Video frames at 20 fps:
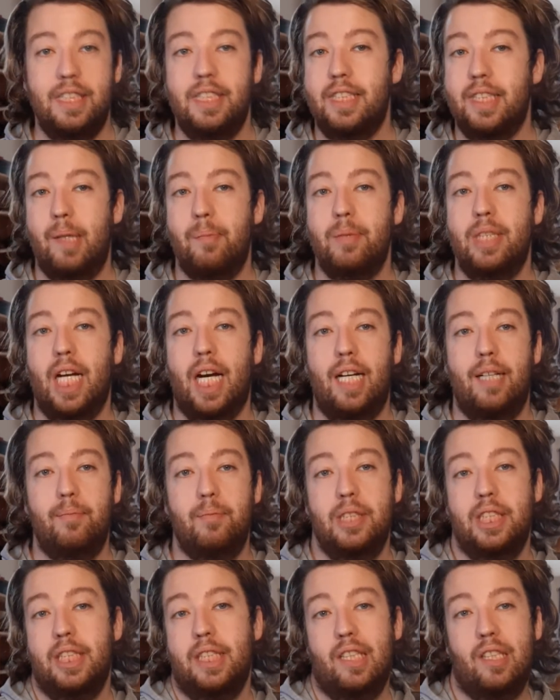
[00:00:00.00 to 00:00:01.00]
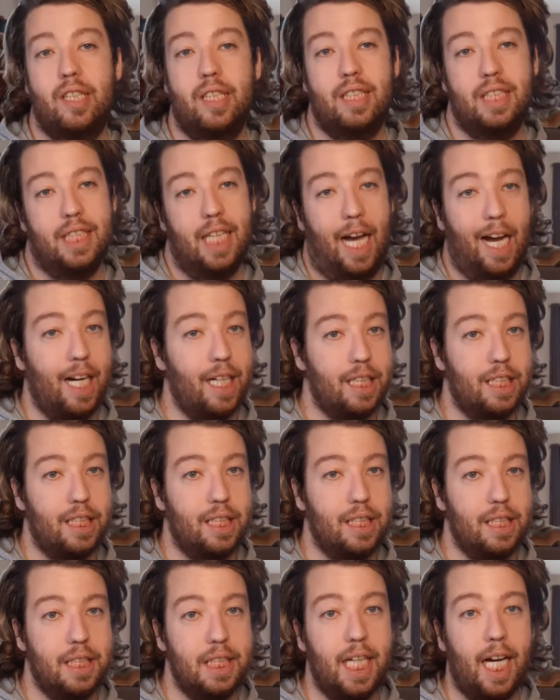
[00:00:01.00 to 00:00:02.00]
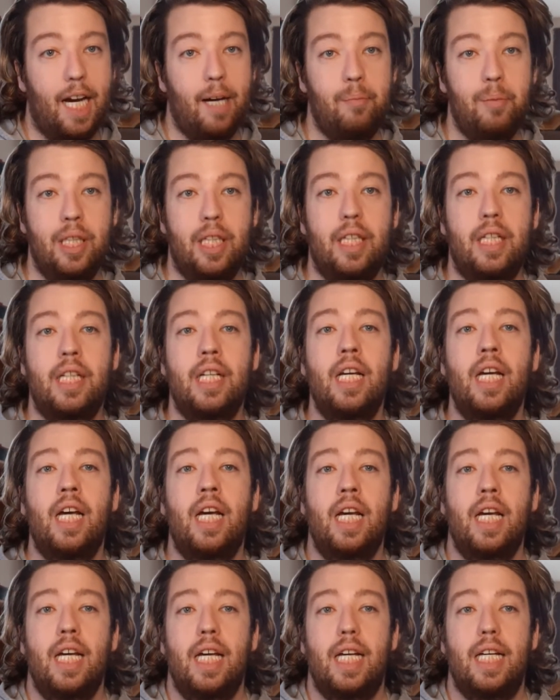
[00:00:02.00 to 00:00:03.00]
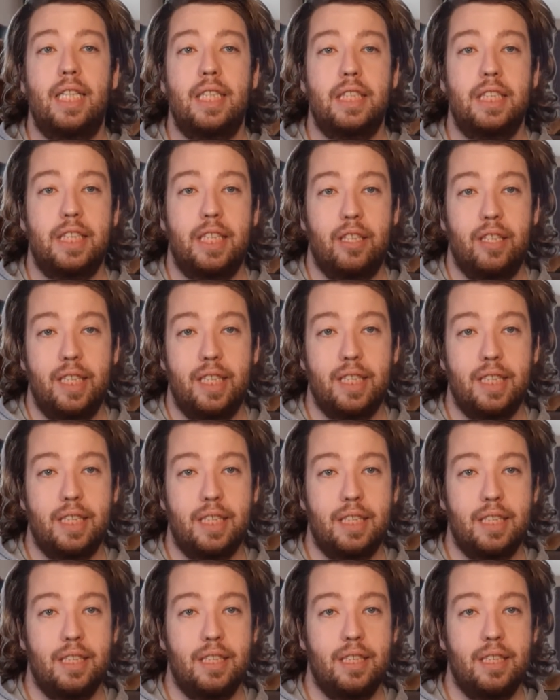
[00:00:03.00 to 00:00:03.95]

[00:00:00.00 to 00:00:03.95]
sometimes serious actions happen and serious